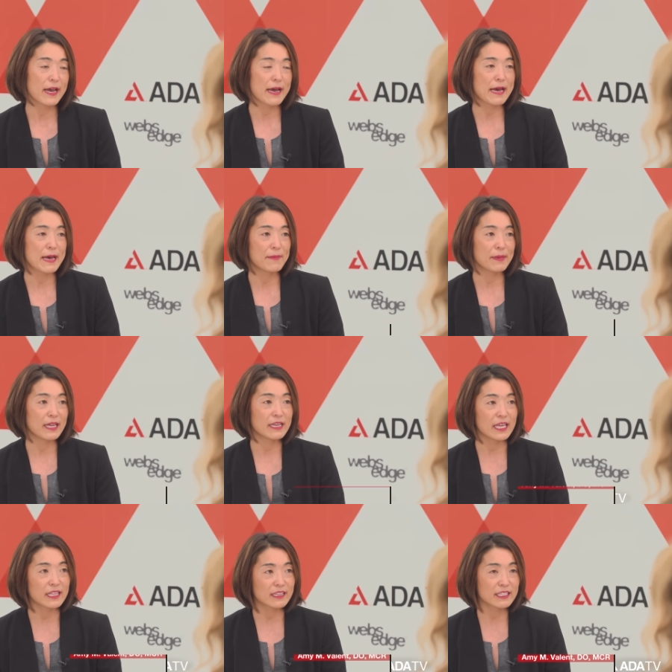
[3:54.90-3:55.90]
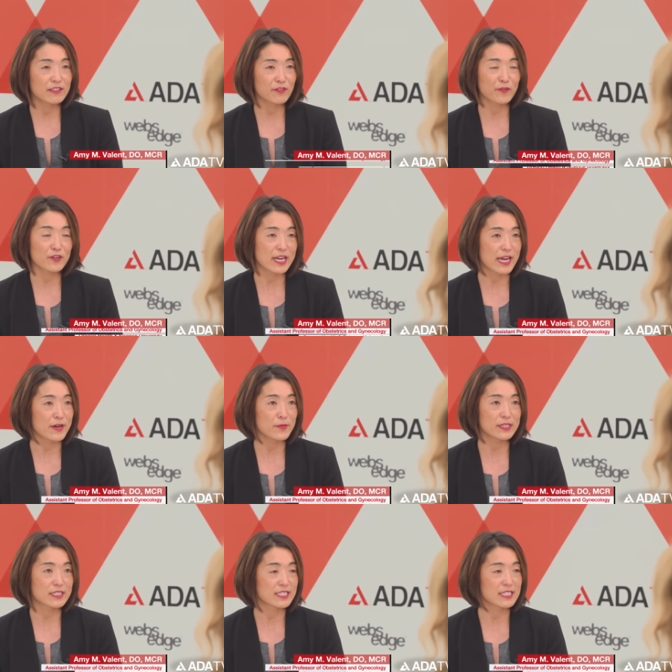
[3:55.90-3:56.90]
Um, and at least for now,
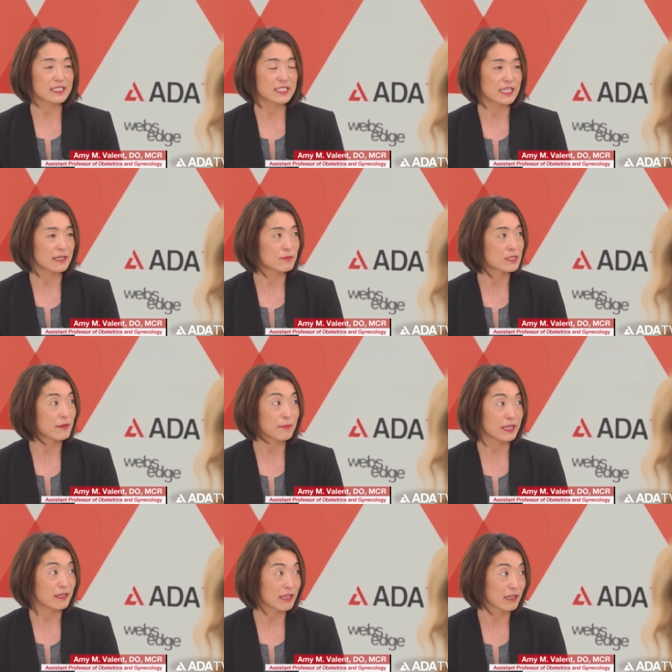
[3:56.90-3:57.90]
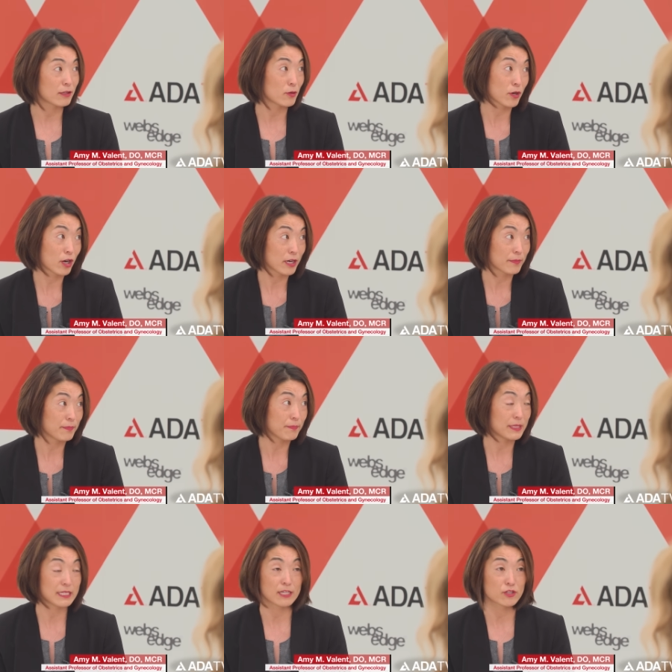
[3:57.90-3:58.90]
it doesn't seem to be that low carb
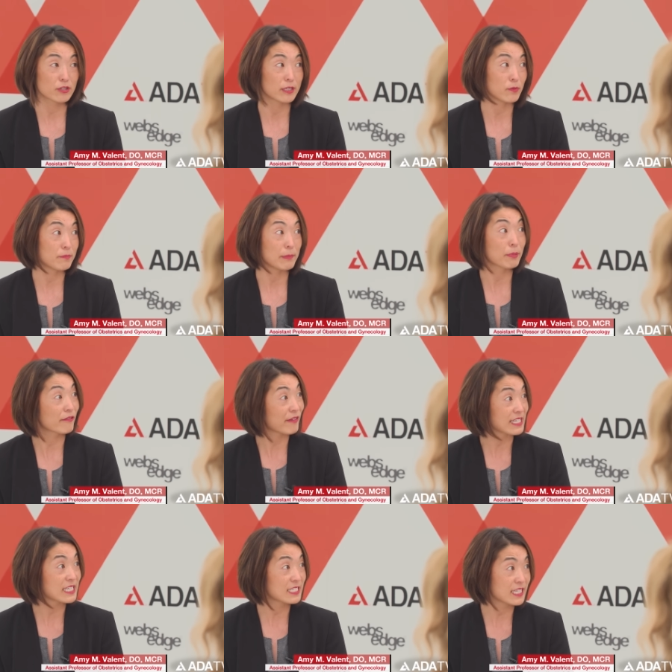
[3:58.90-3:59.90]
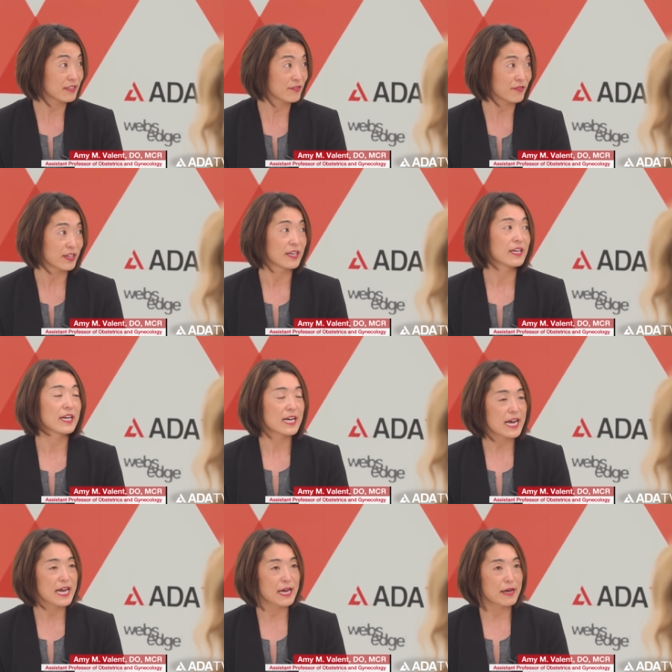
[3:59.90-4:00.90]
potentially would be preventative.
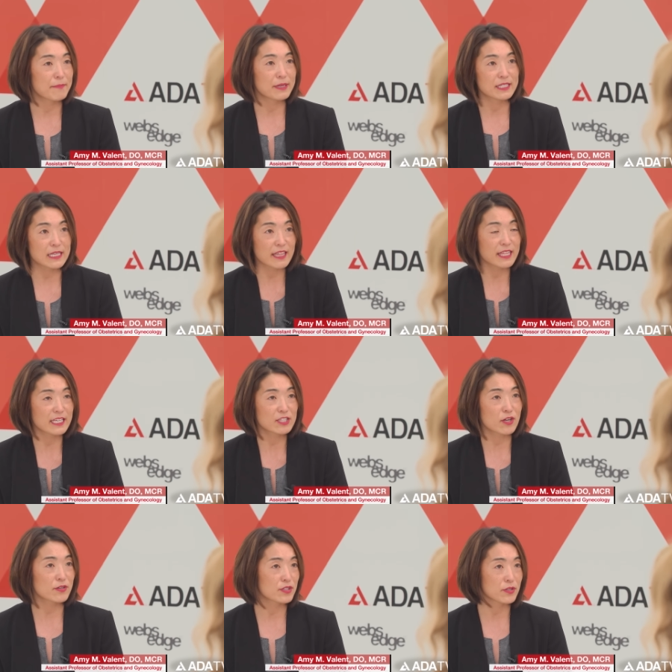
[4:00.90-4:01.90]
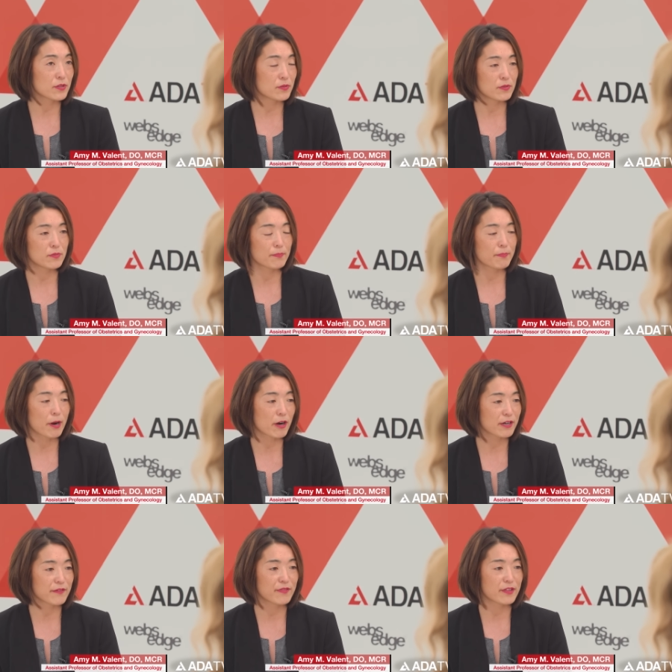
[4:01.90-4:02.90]
Um, but I think it's also
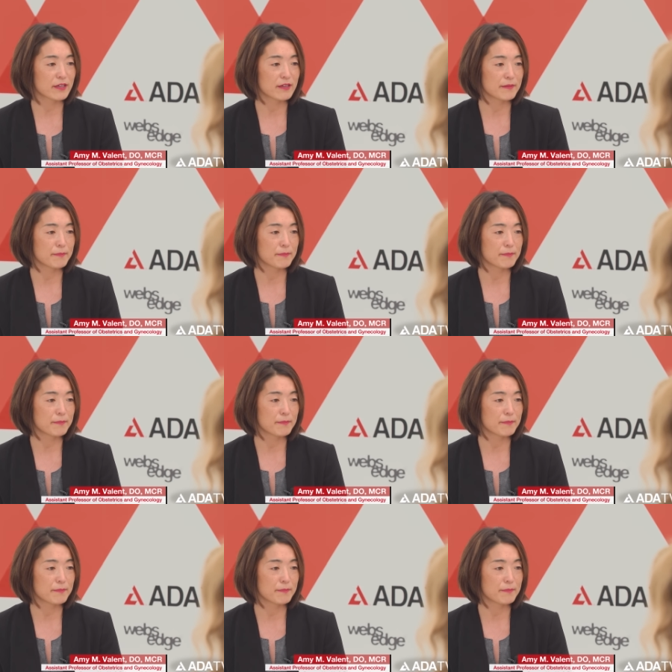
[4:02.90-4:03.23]
part of the